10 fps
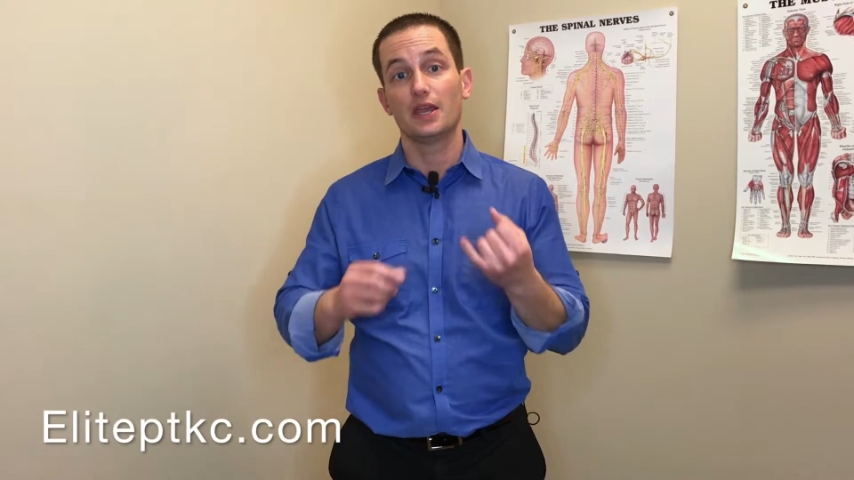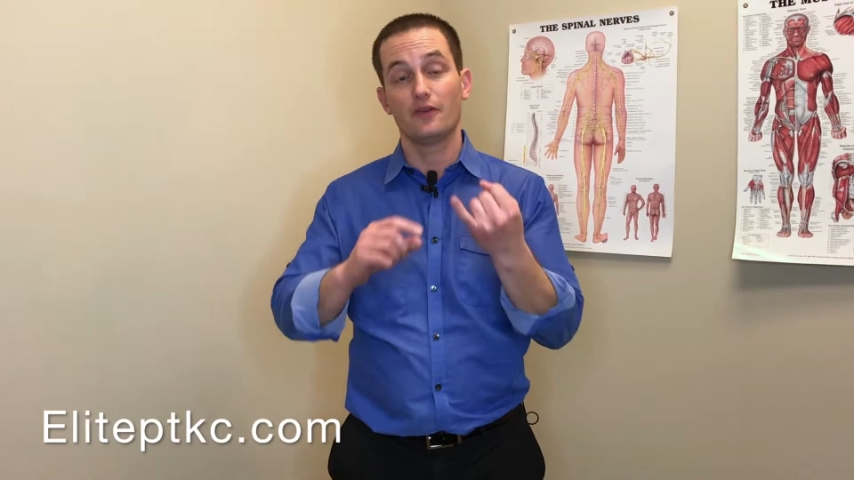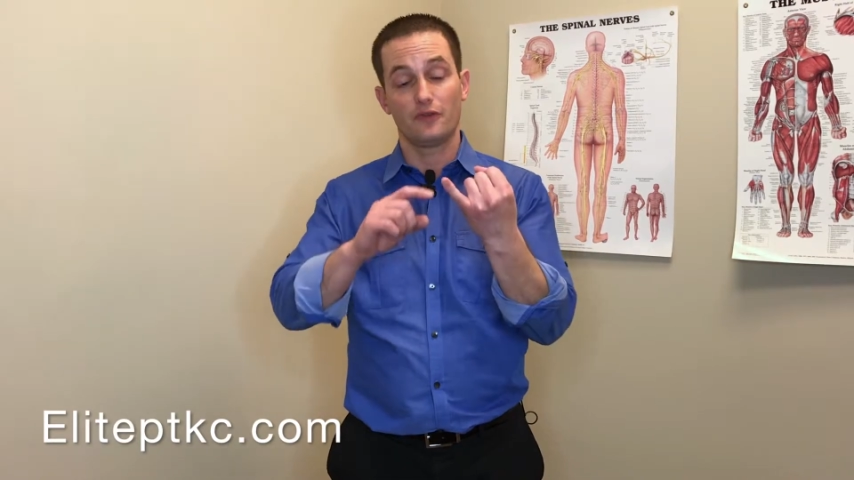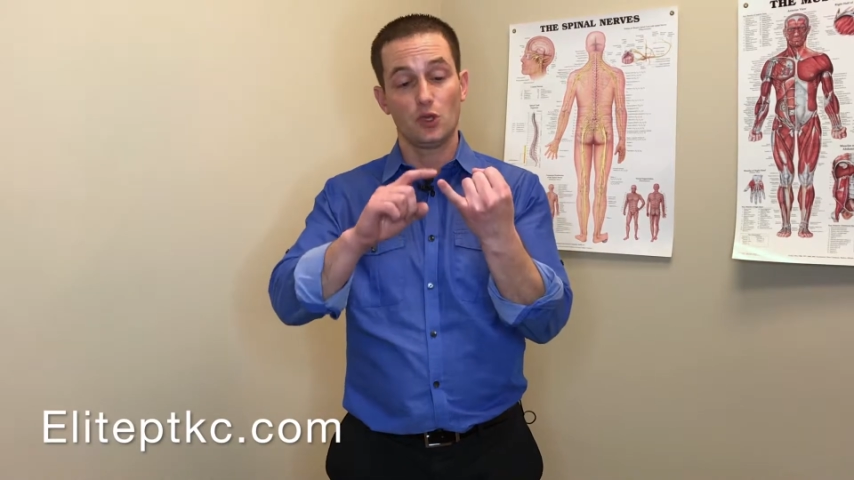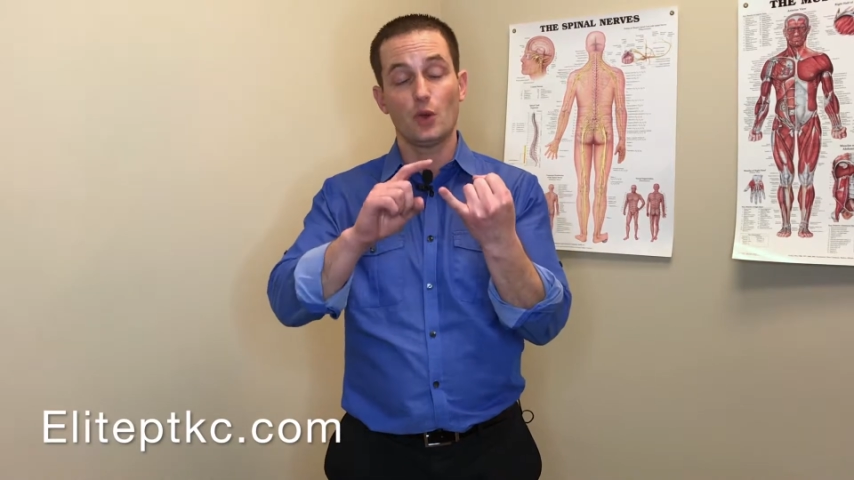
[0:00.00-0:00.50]

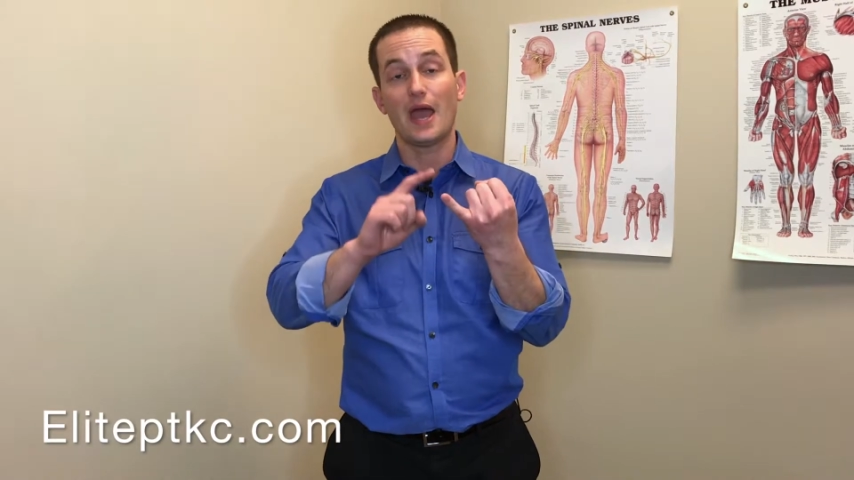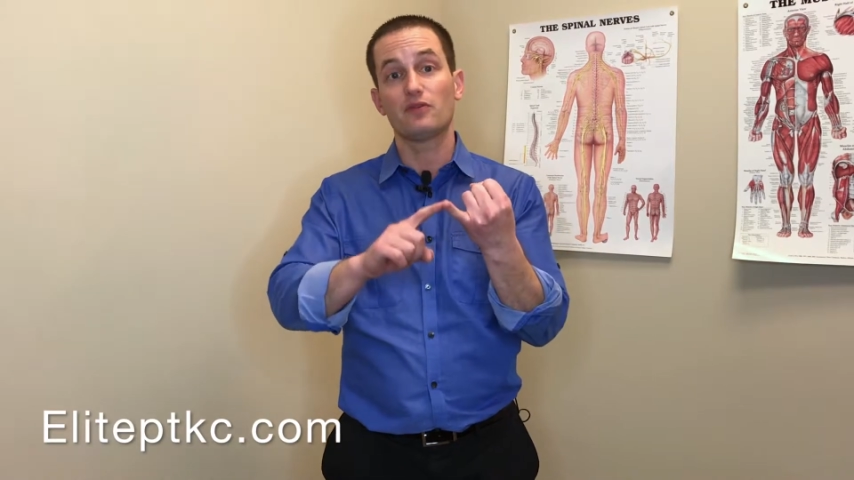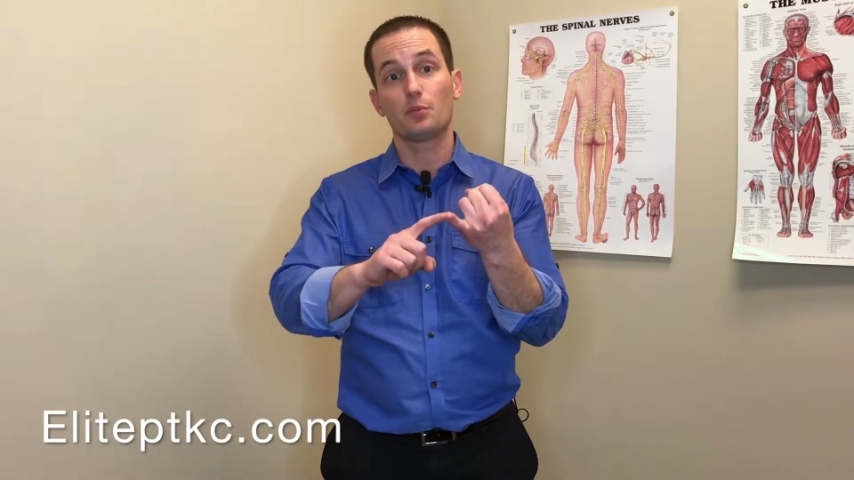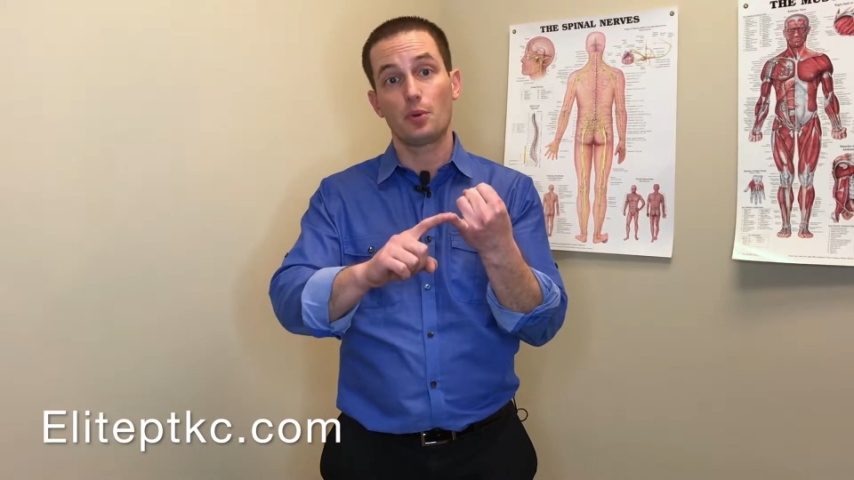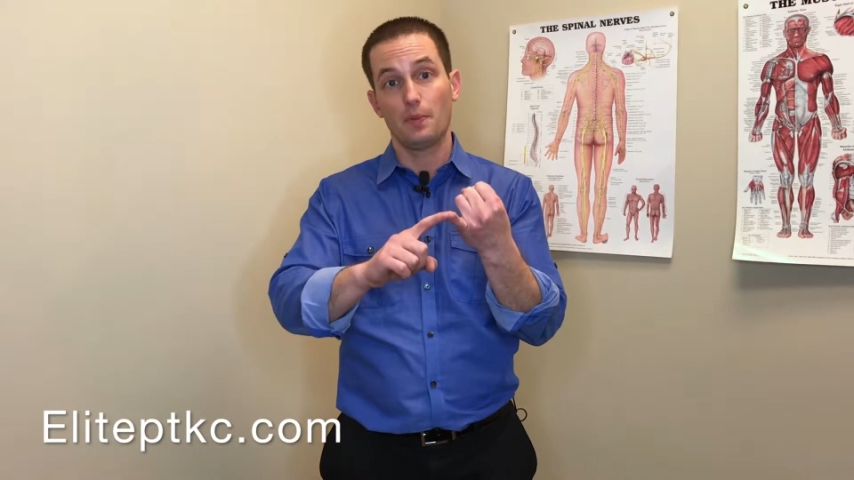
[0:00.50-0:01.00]
if you
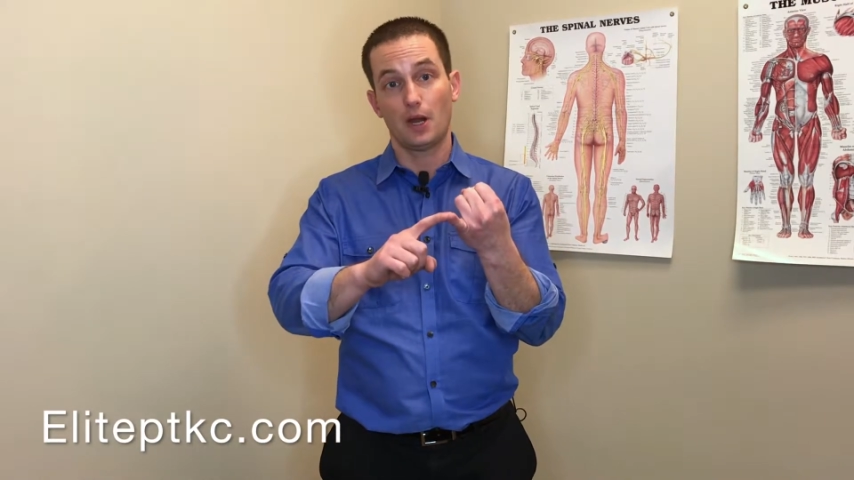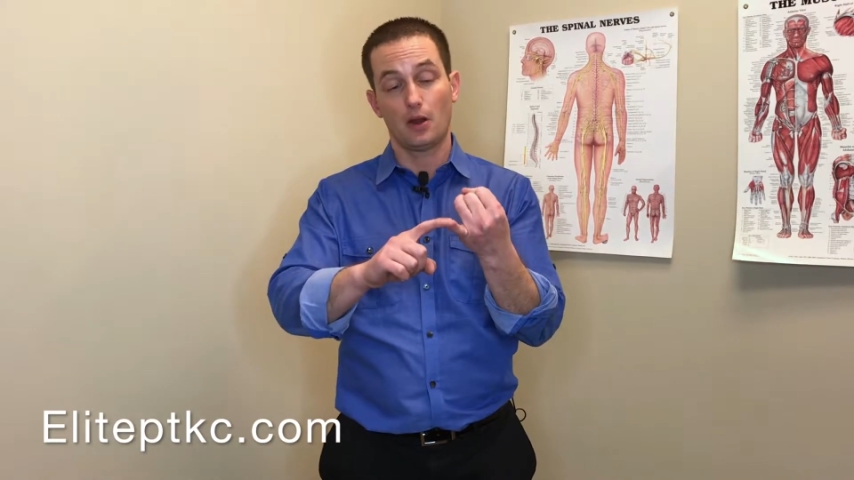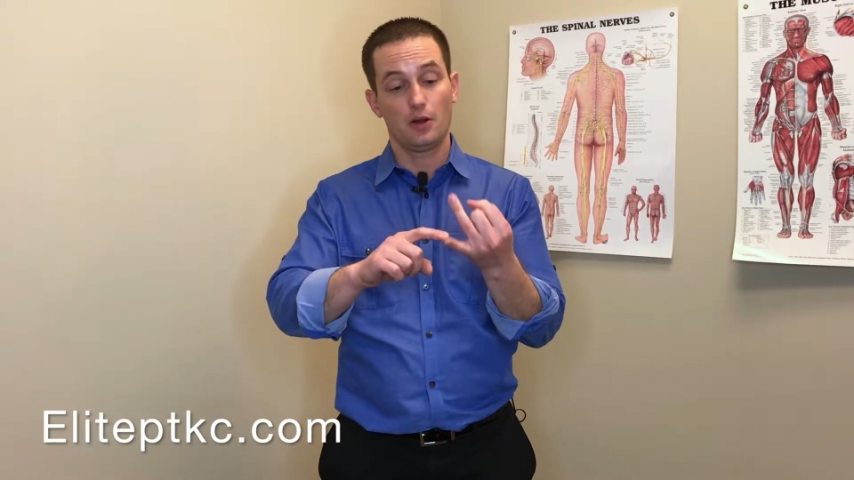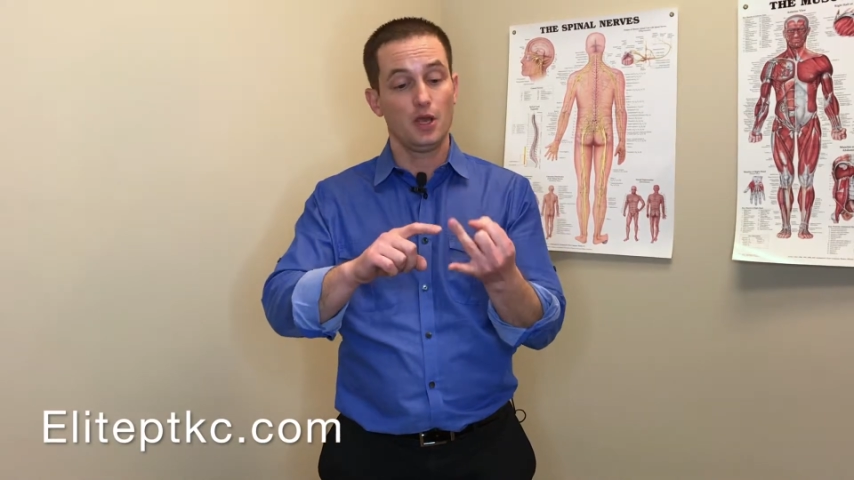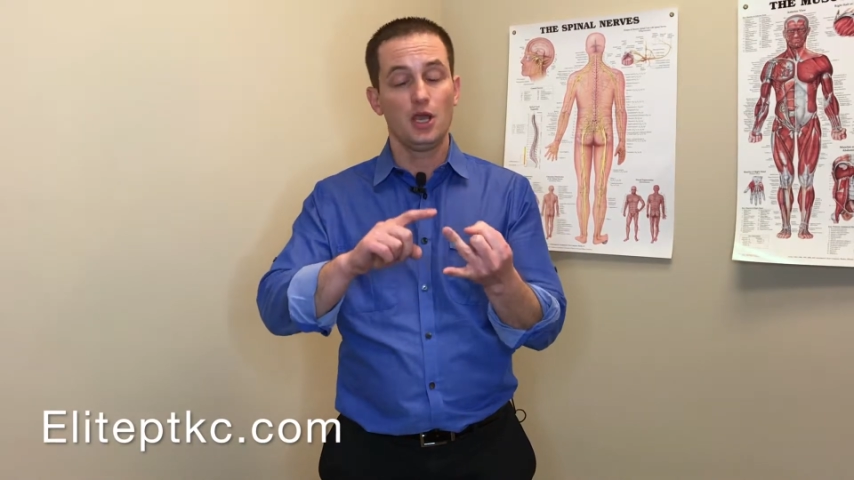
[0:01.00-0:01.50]
haven't
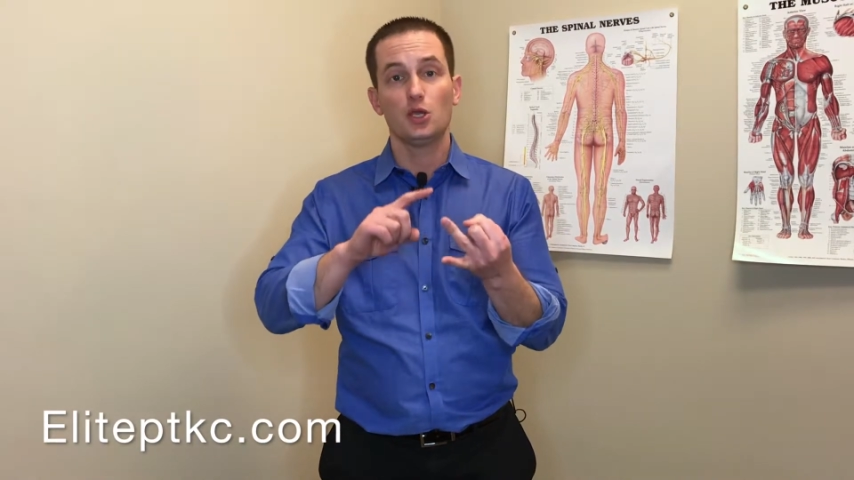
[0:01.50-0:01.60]
prepared,